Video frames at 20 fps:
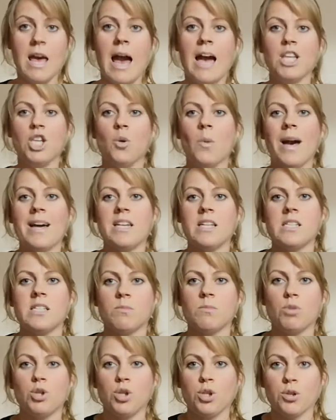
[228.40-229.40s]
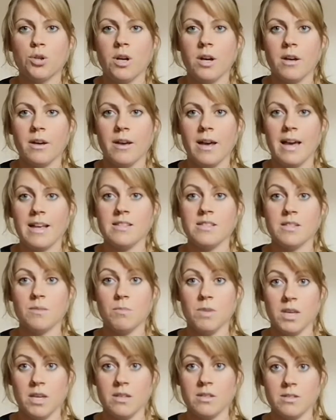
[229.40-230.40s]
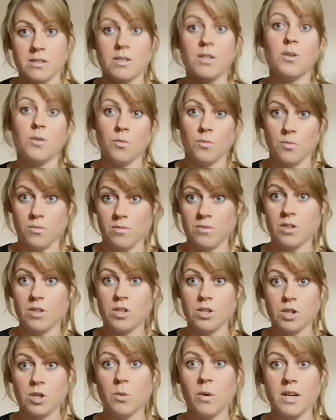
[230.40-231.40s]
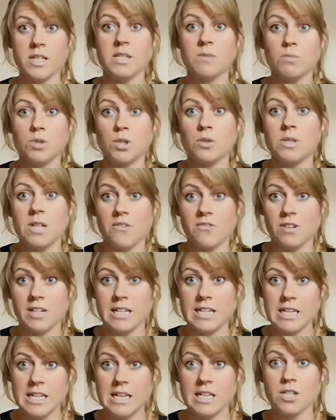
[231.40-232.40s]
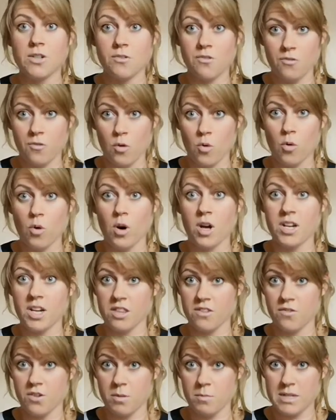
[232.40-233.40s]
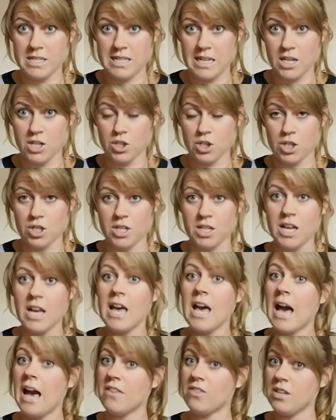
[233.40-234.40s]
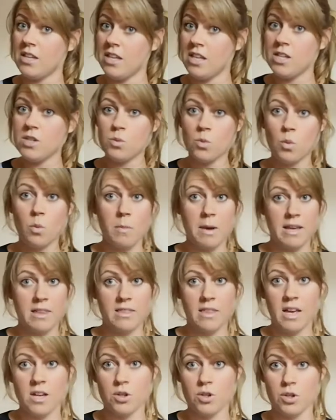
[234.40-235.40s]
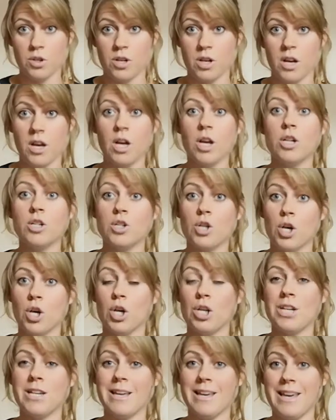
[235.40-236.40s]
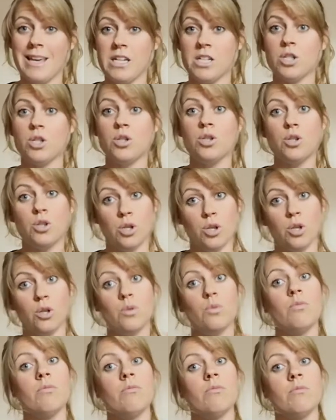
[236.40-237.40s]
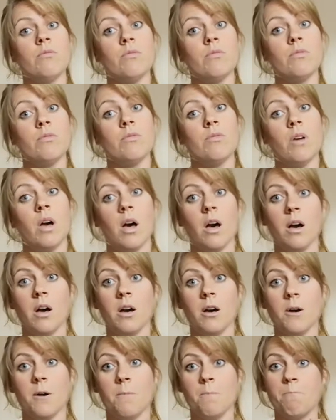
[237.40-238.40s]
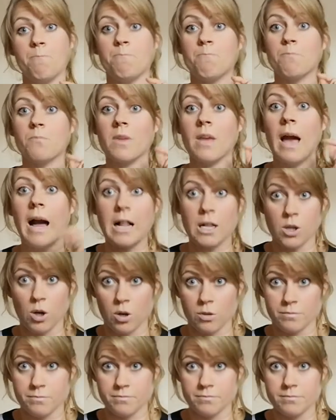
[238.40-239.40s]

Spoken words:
and you add in some sugar and some yeast, the 2 items you definitely need for another fermentation, and the yeast will make that sugar turn into alcohol.